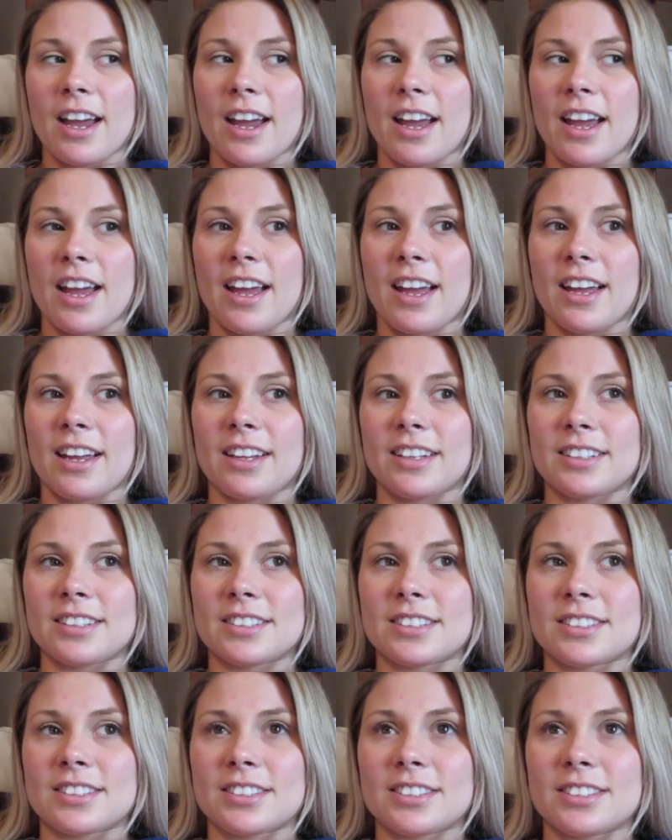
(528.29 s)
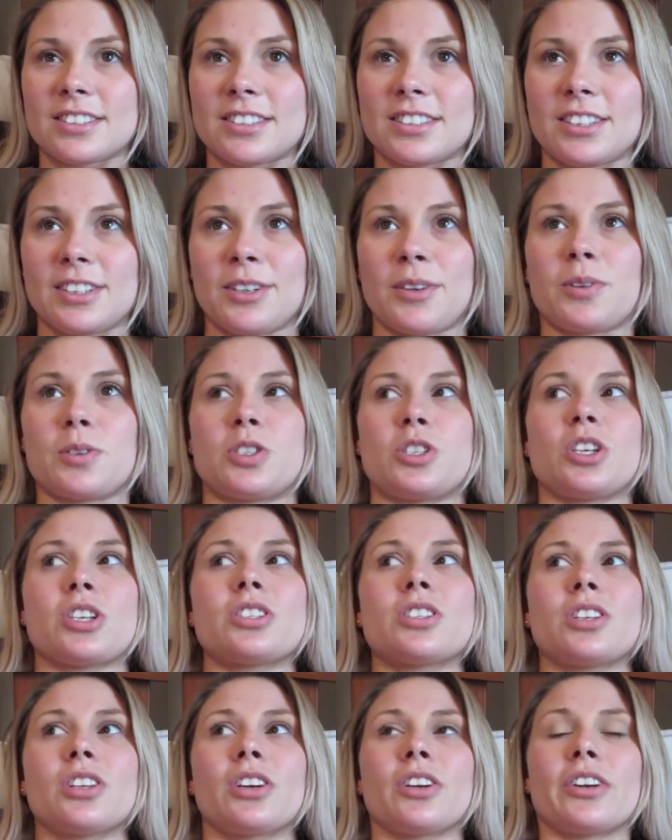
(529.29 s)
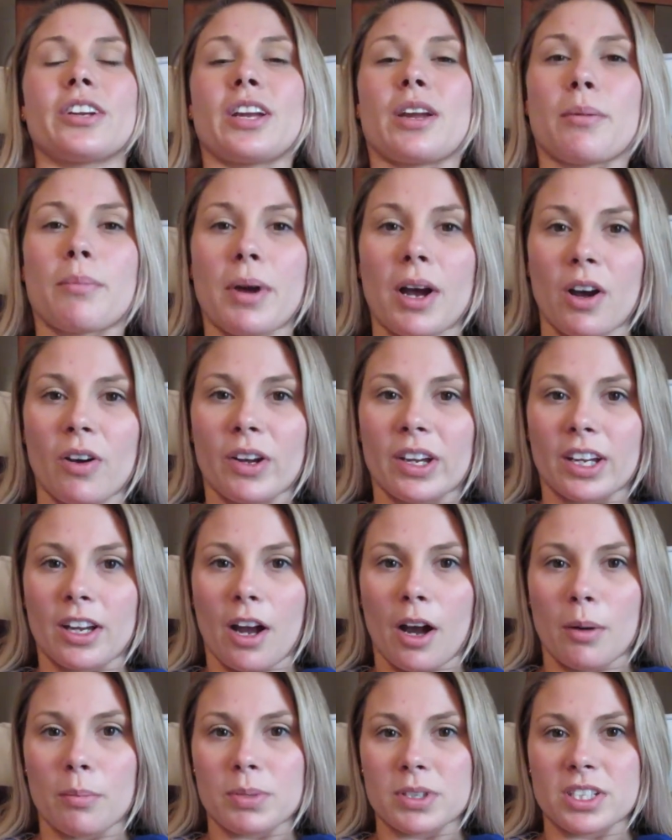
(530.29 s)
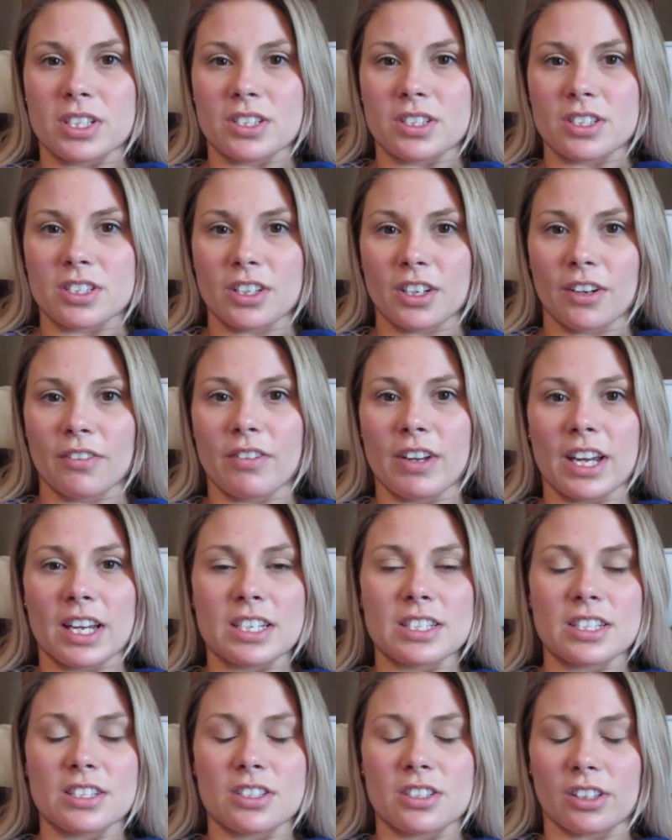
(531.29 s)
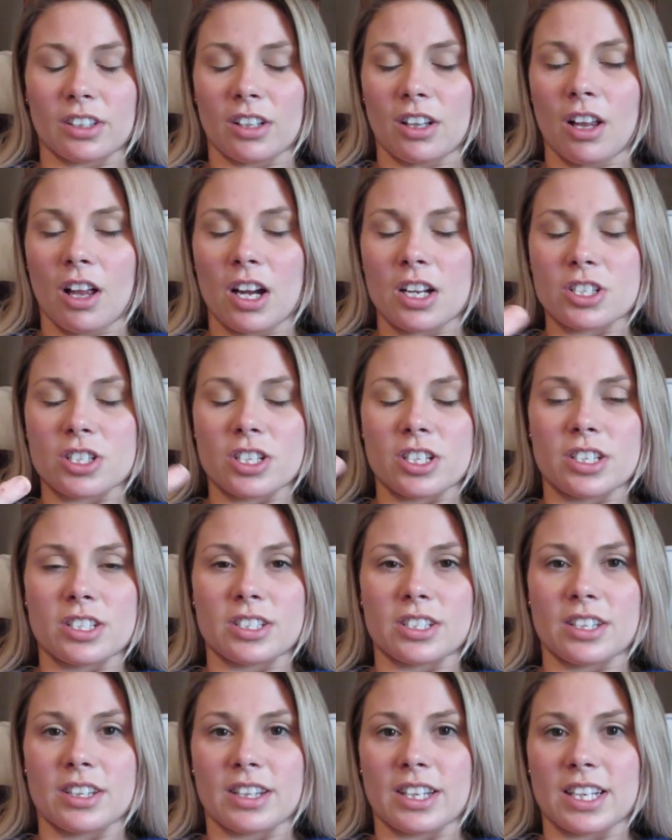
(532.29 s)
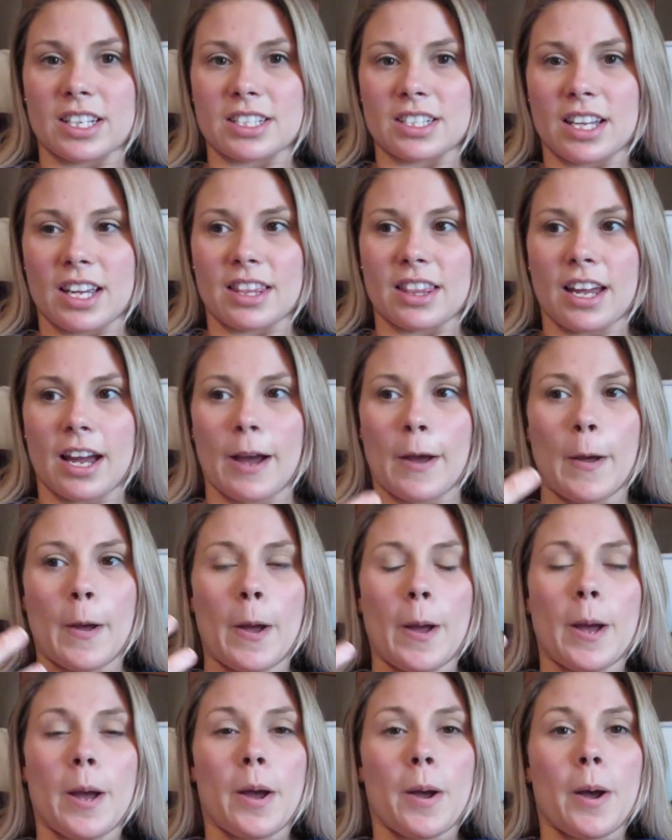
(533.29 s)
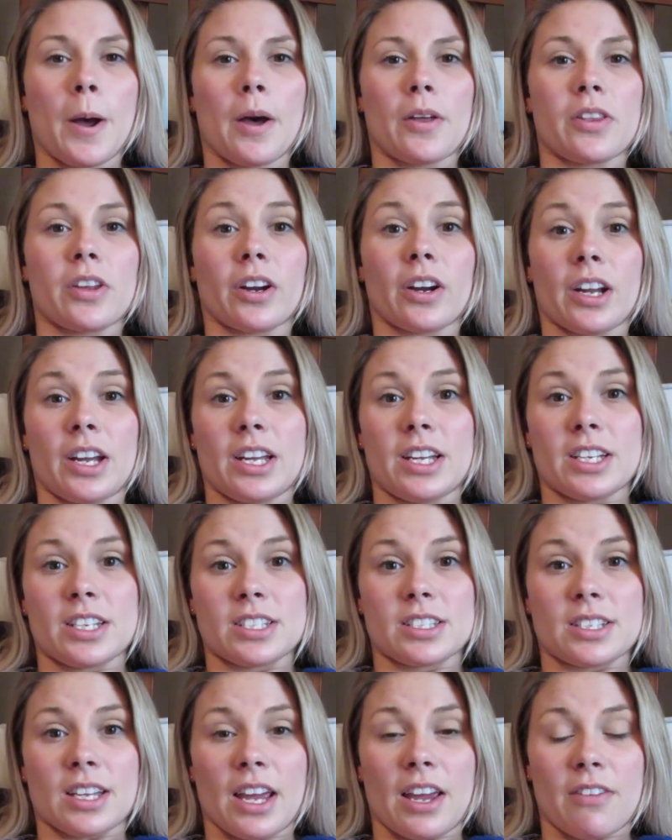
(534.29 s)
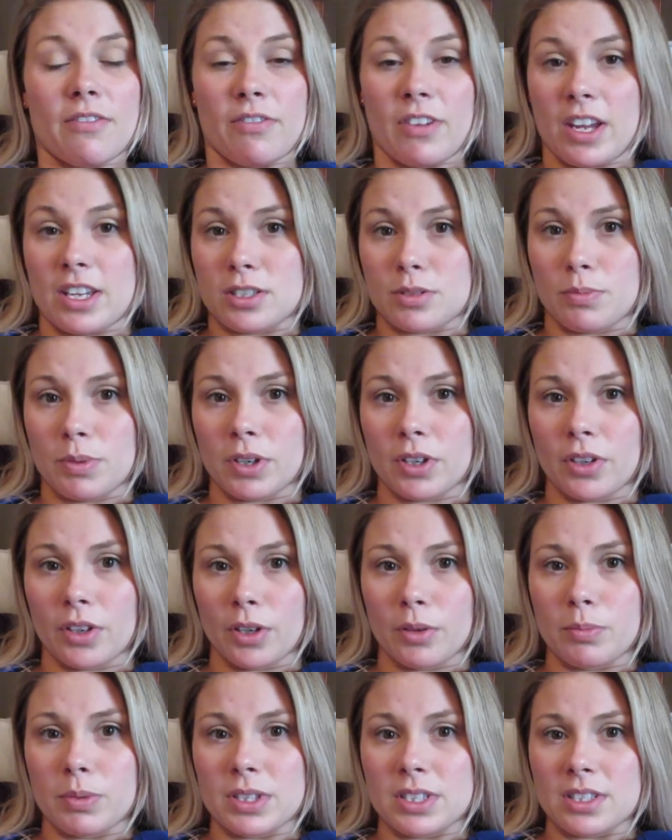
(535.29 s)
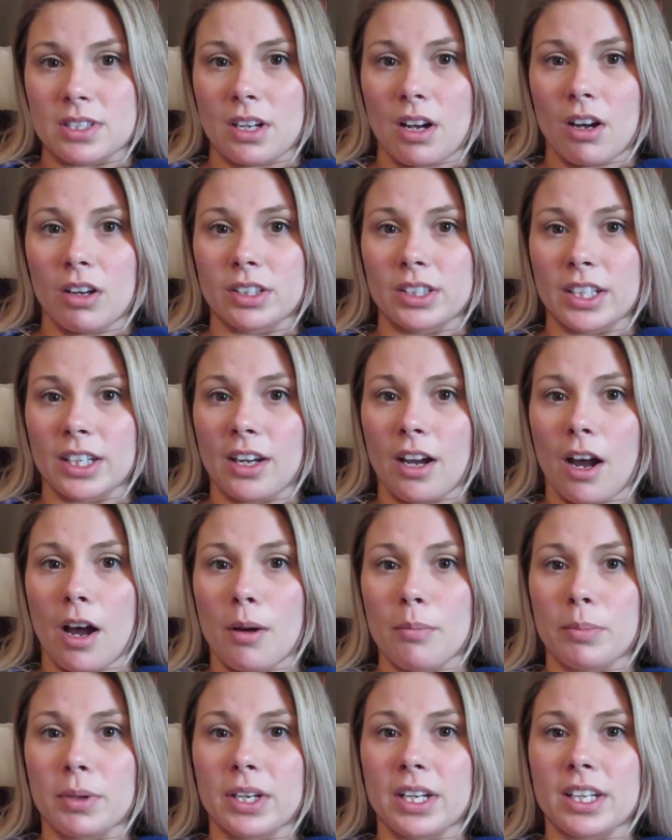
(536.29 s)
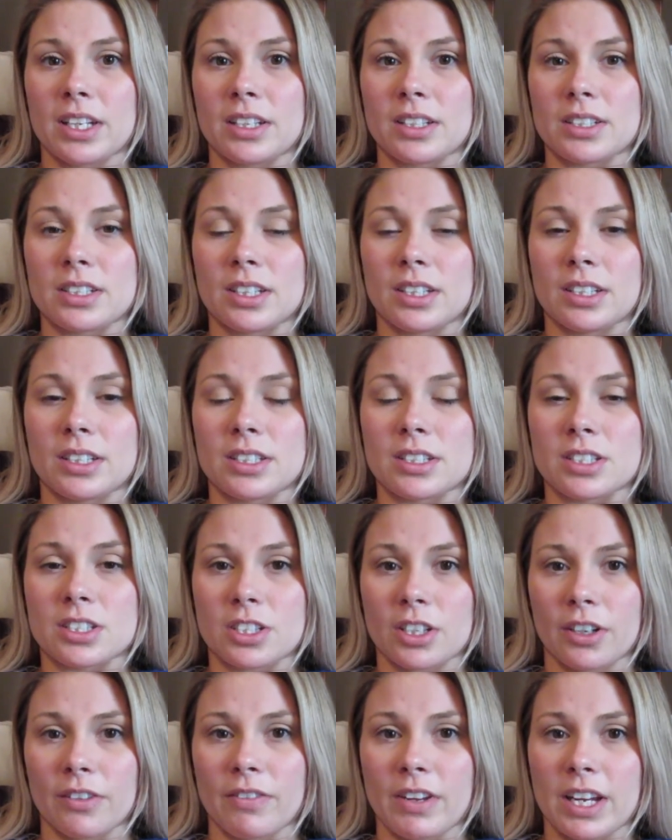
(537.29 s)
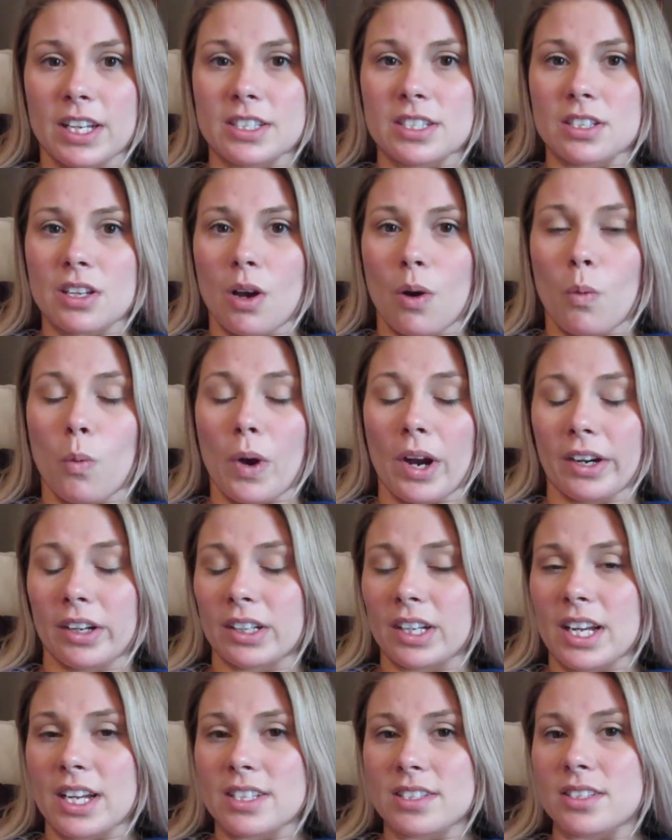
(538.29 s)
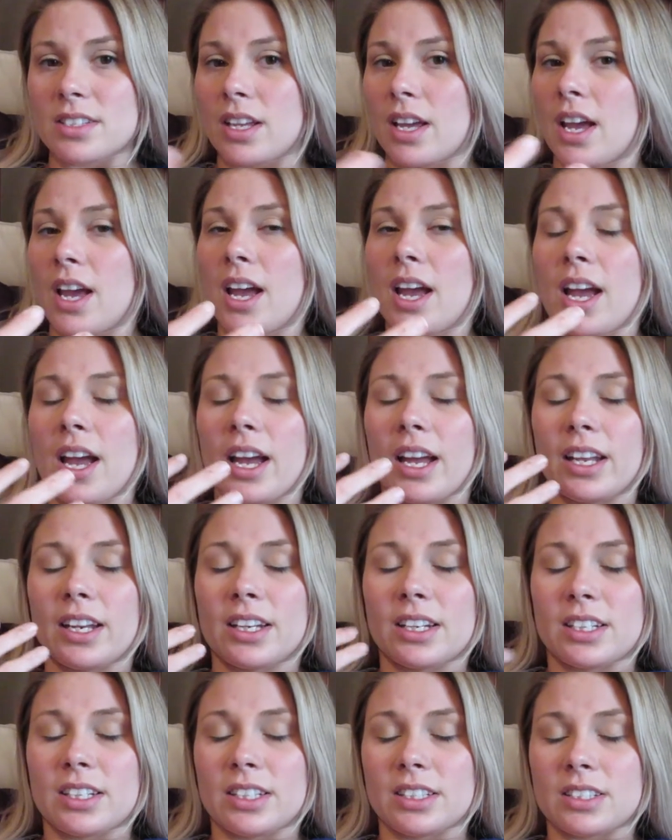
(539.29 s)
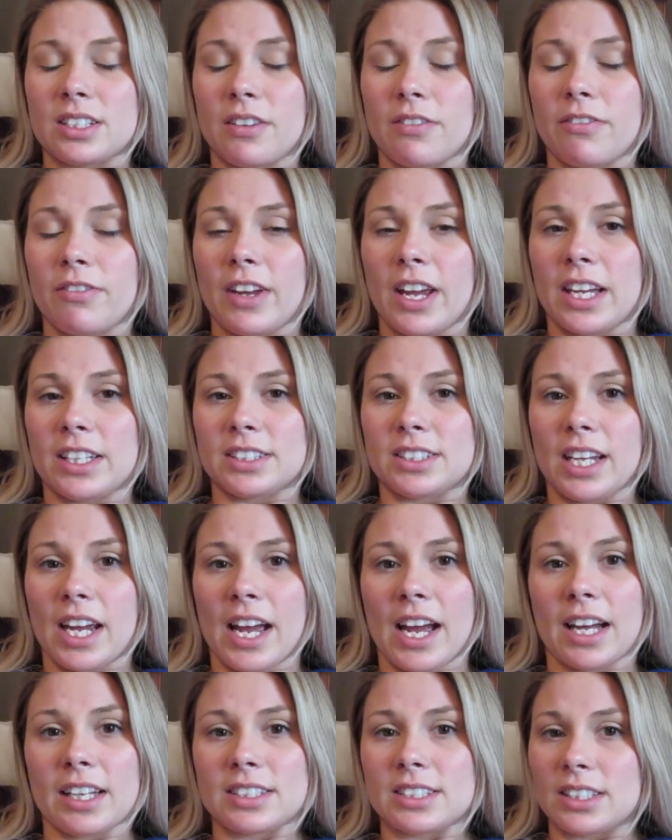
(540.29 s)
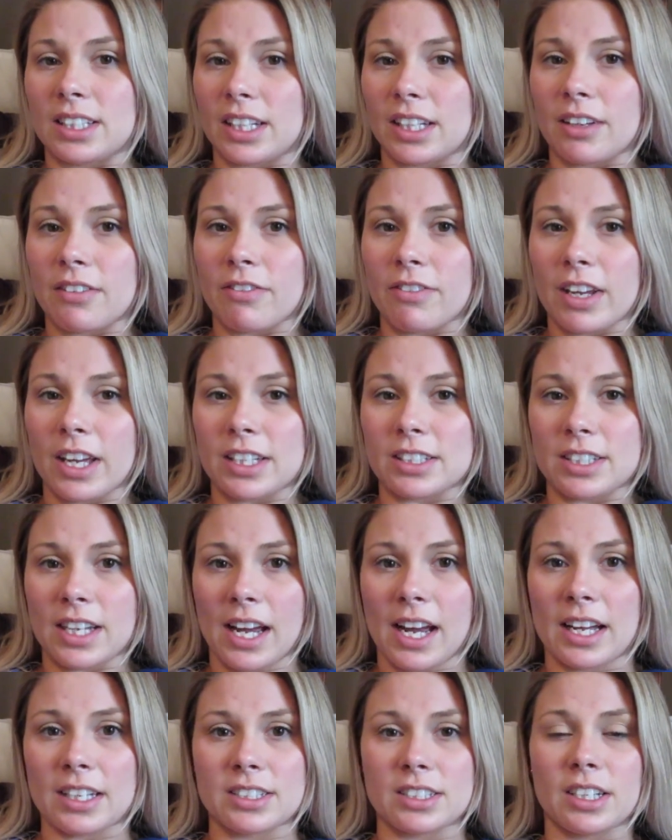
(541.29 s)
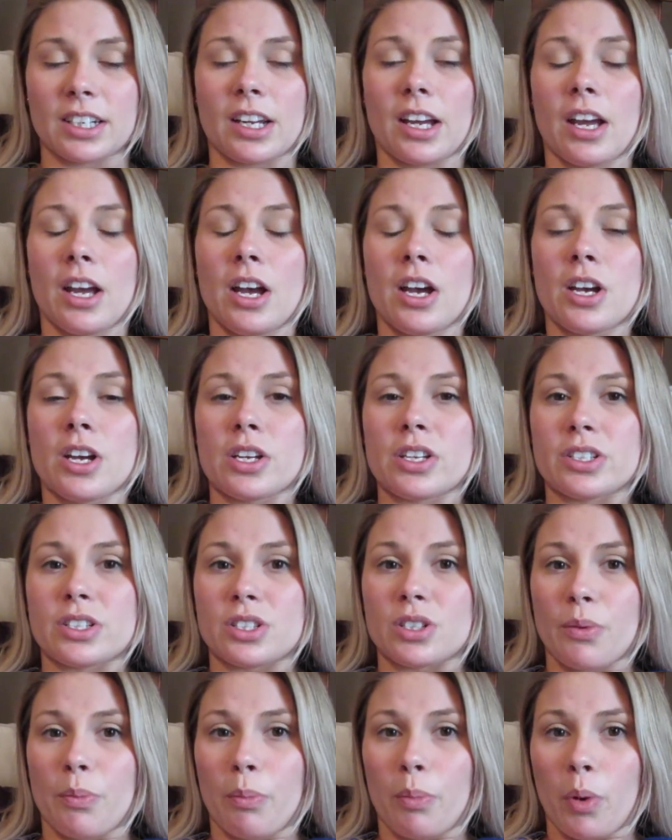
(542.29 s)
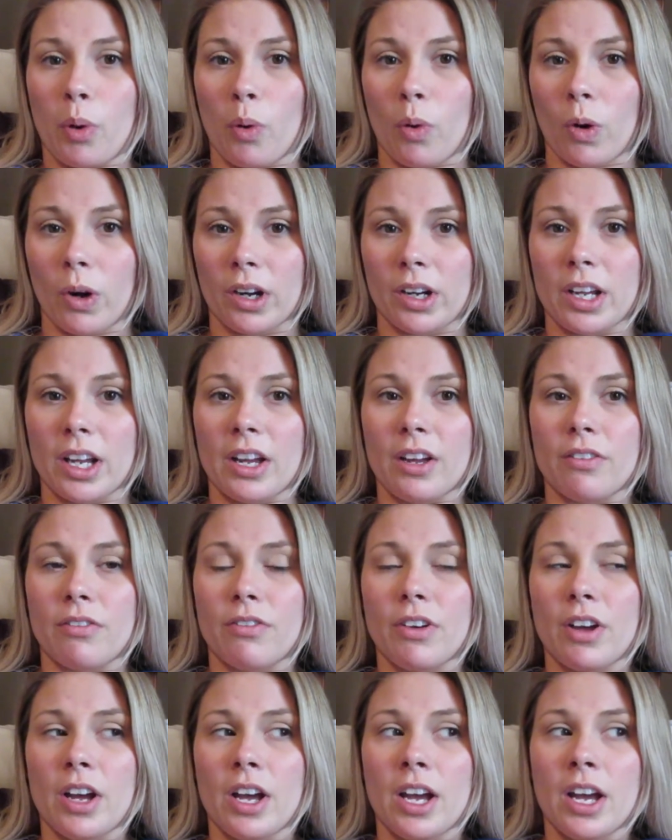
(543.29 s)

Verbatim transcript: and, you know, just learning about incompetent cervix and cerclages and things like that, there is a Facebook group. It's called Incompetent Cervix Awareness, and it is a fantastic, fantastic, supportive